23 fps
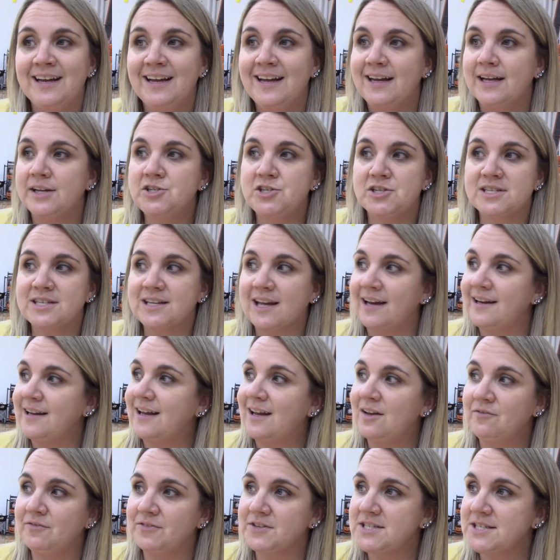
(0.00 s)
and just kind of
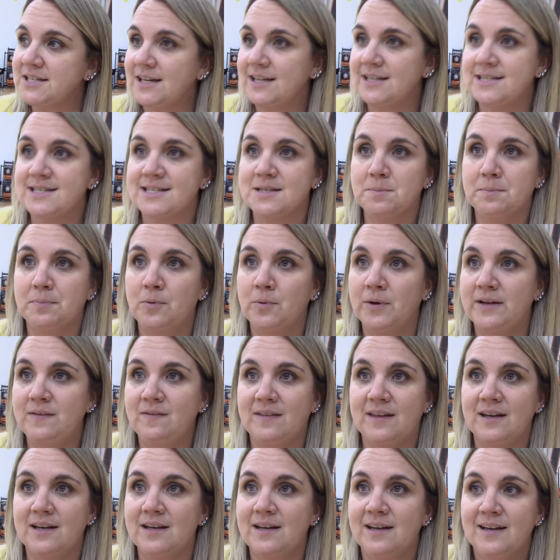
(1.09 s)
emphasized the point
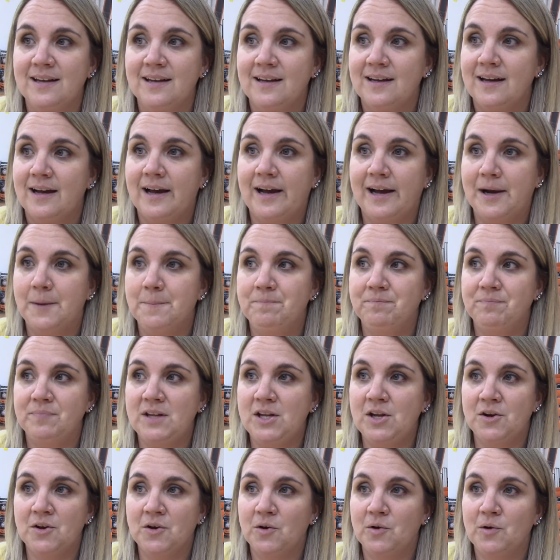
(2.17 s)
that, um,
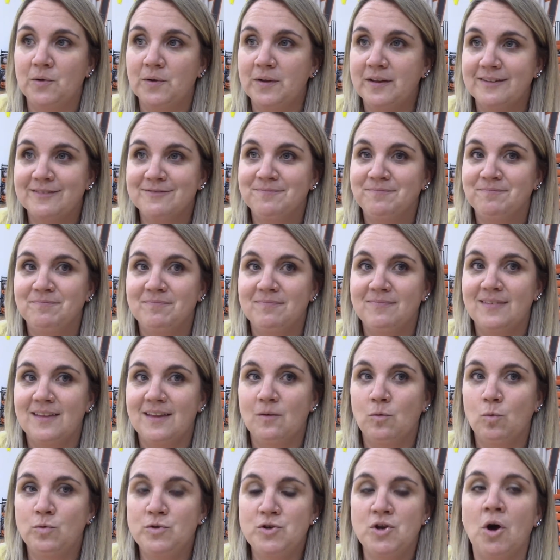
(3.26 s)
you know,
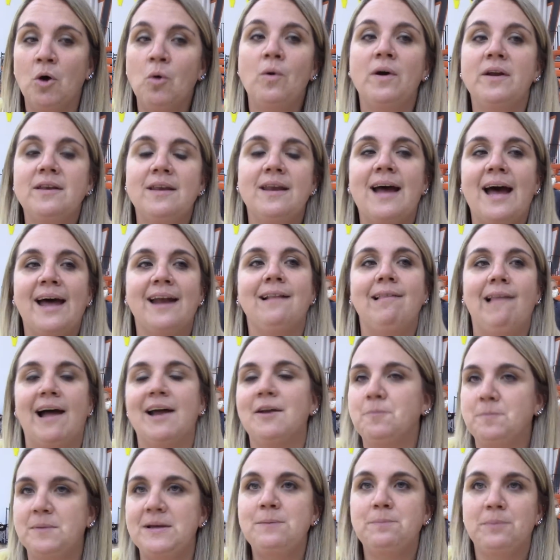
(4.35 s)
no one, not a lot
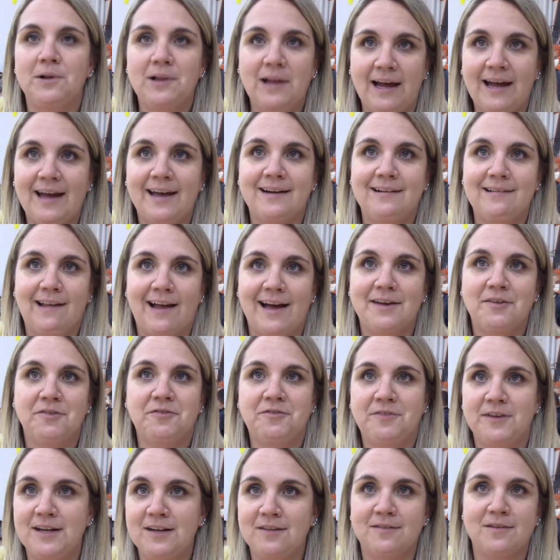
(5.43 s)
of people had a lot of
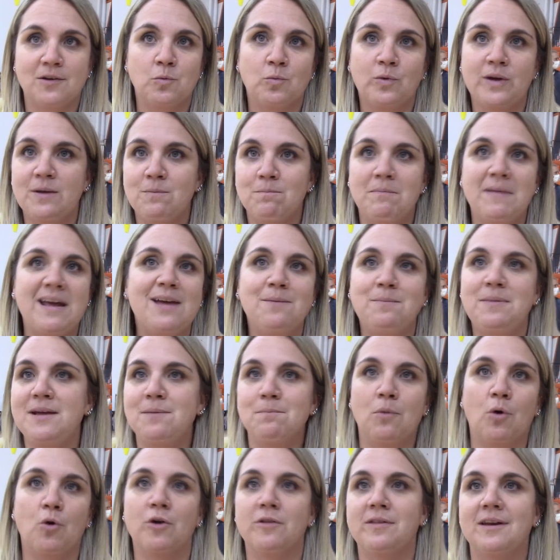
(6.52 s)
faith that we may be
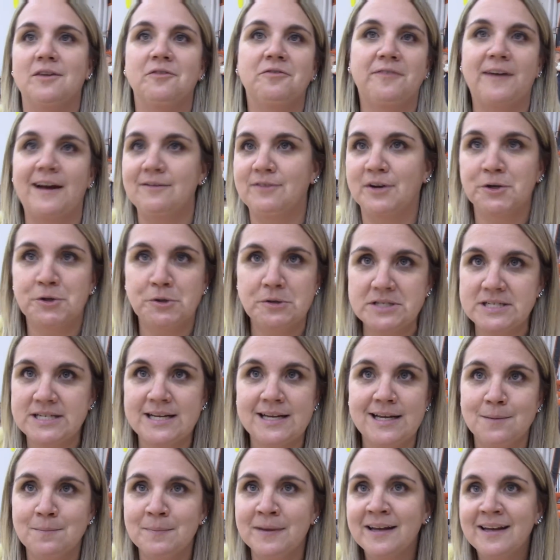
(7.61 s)
more than a 500
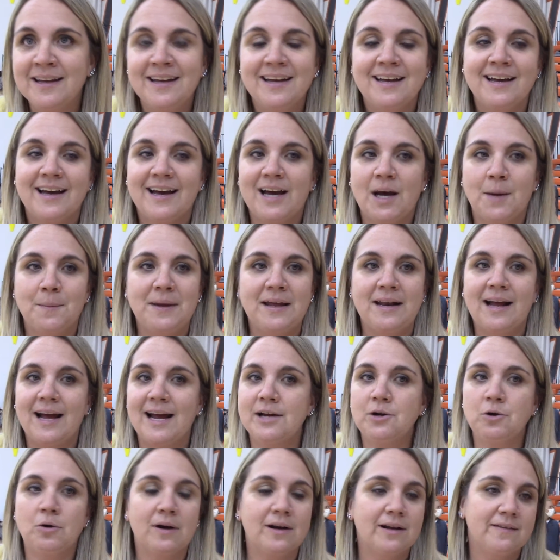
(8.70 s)
team, um, and I
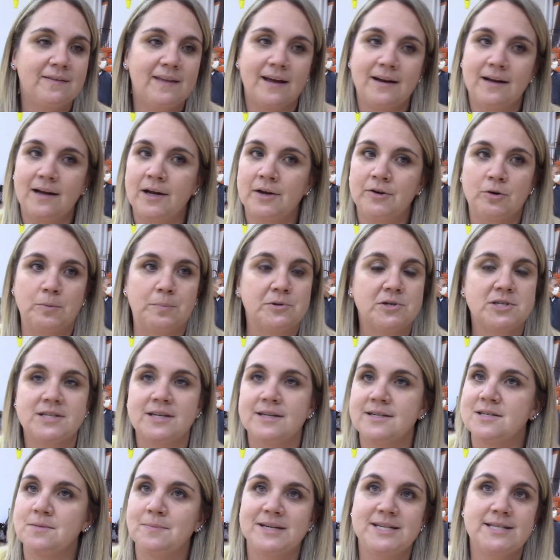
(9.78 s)
credit that
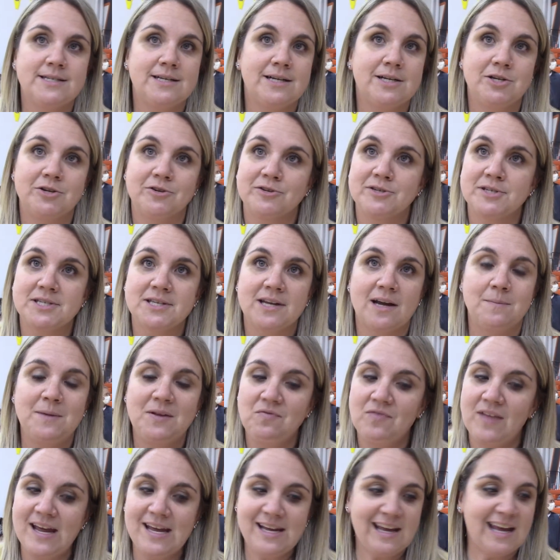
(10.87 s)
100% to my seniors. I mean,
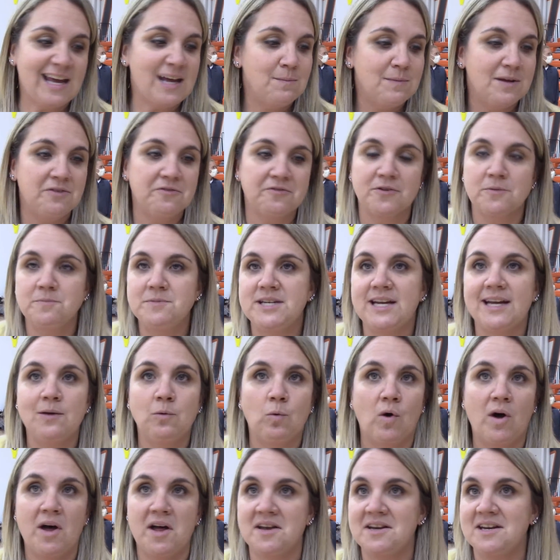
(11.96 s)
they came in from day
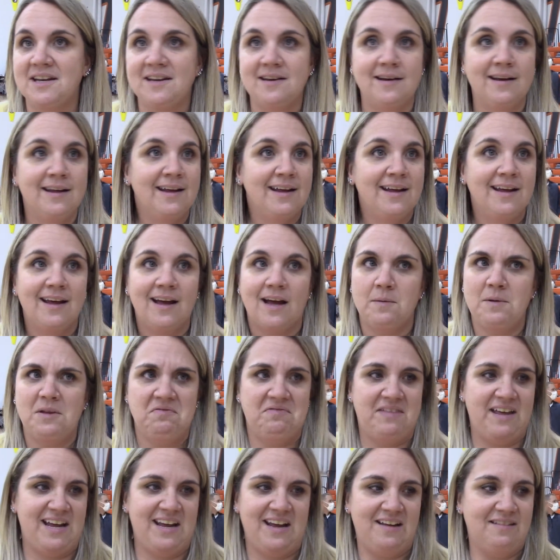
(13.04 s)
one, and I mean,
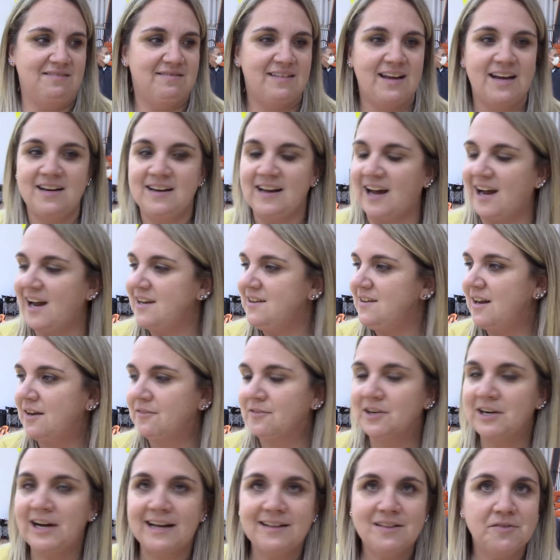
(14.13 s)
they, they, I
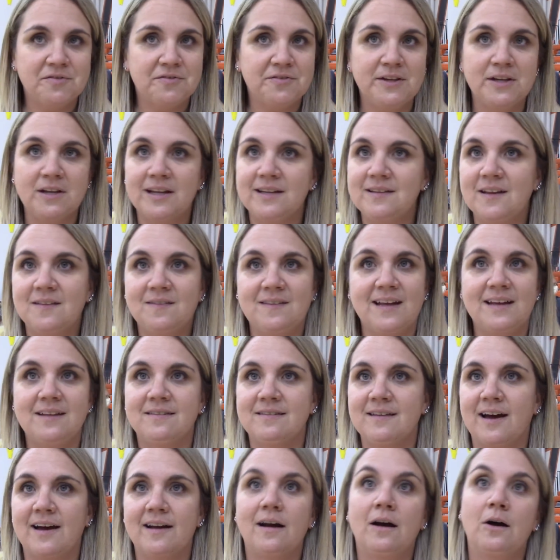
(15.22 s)
never got the feeling that they
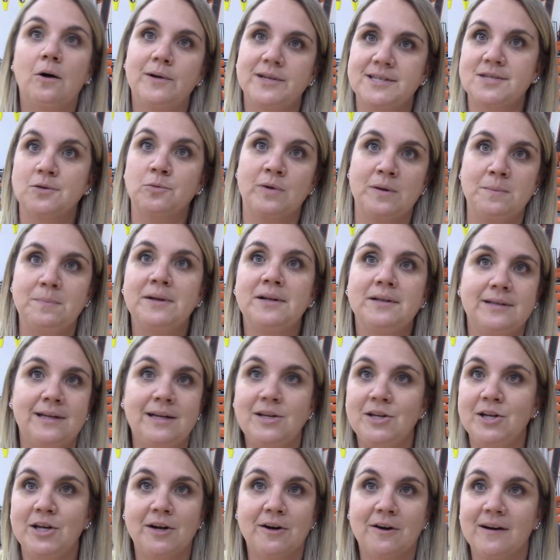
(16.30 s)
thought, oh, it's a
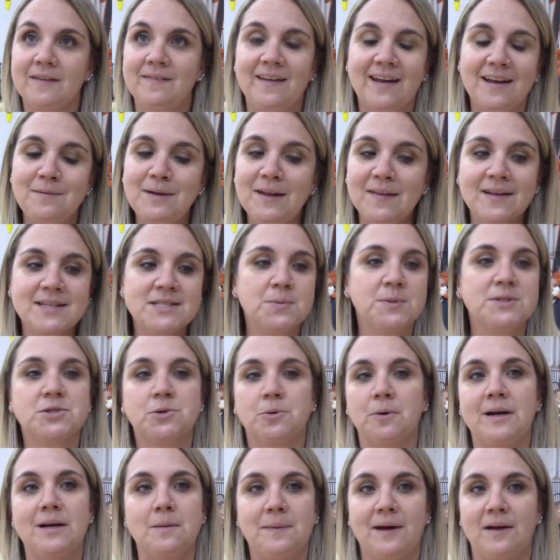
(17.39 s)
rebuilding year, and I mean, that's what's
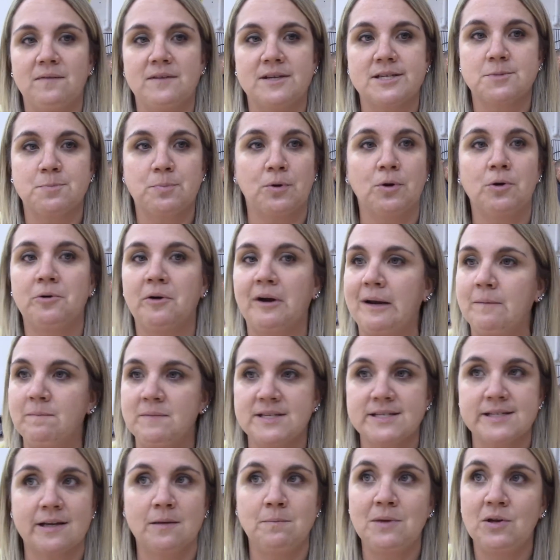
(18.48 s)
great about this program,
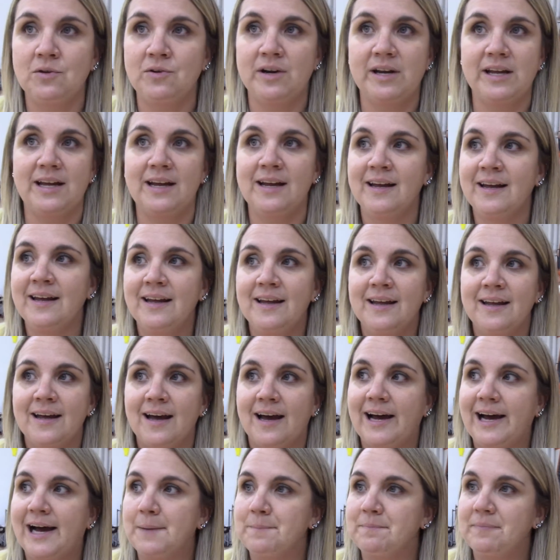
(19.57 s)
this community.
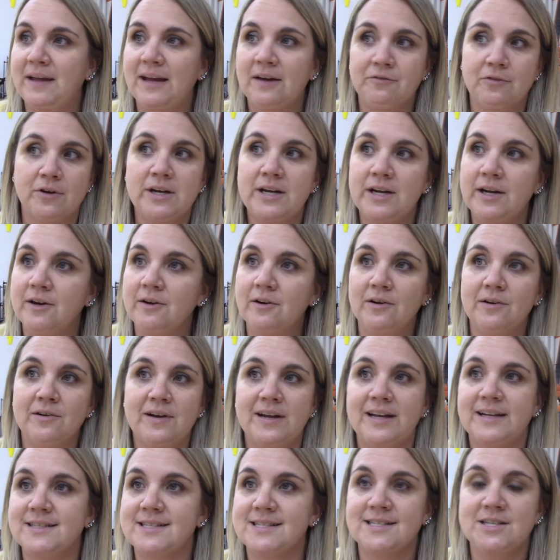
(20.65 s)
Um, every year,
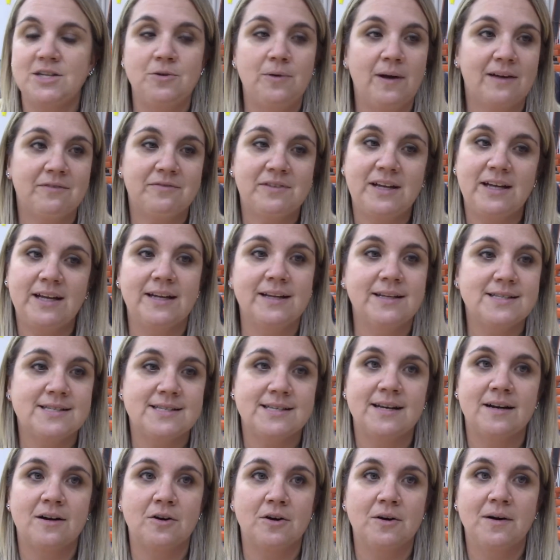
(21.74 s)
it's you have kids
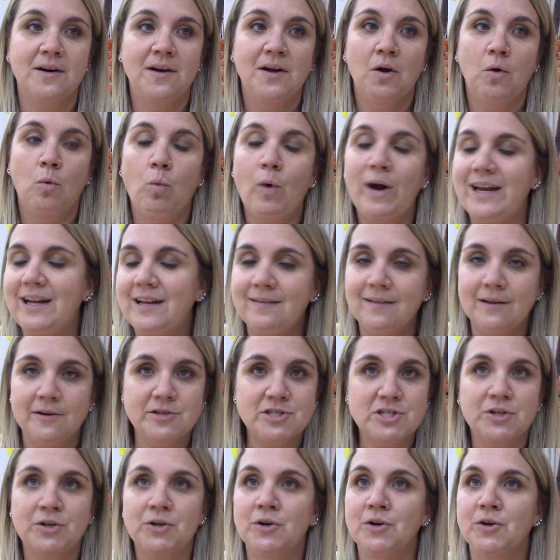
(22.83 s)
that are waiting their
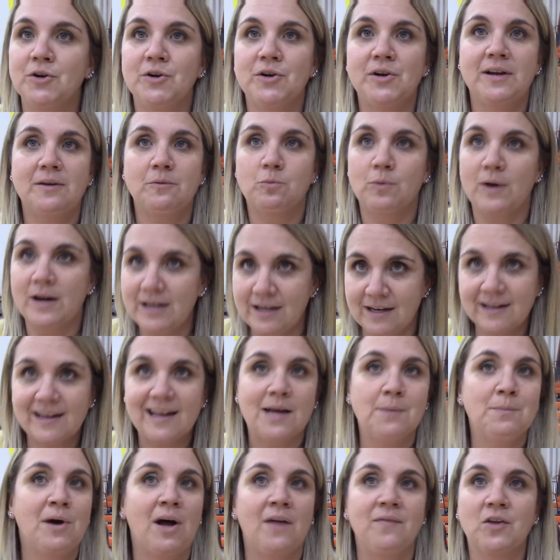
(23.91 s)
turn, ready to
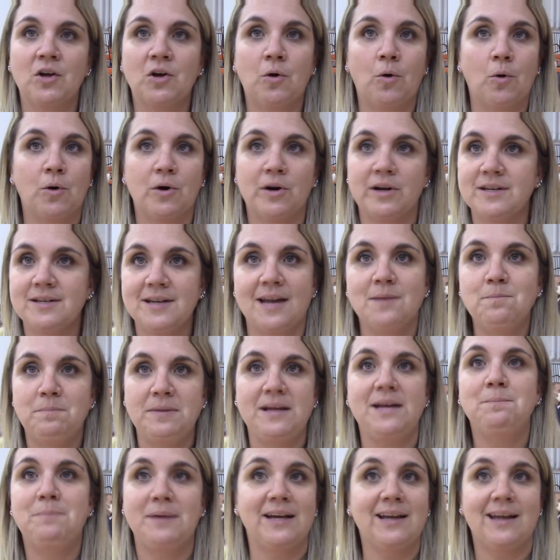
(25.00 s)
come on the court and, and
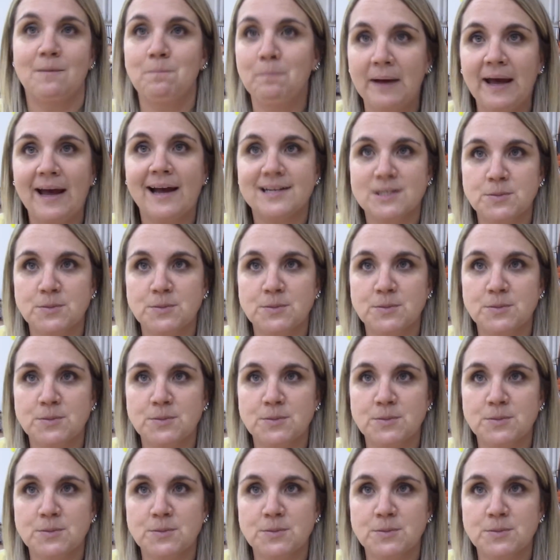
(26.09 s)
be big impact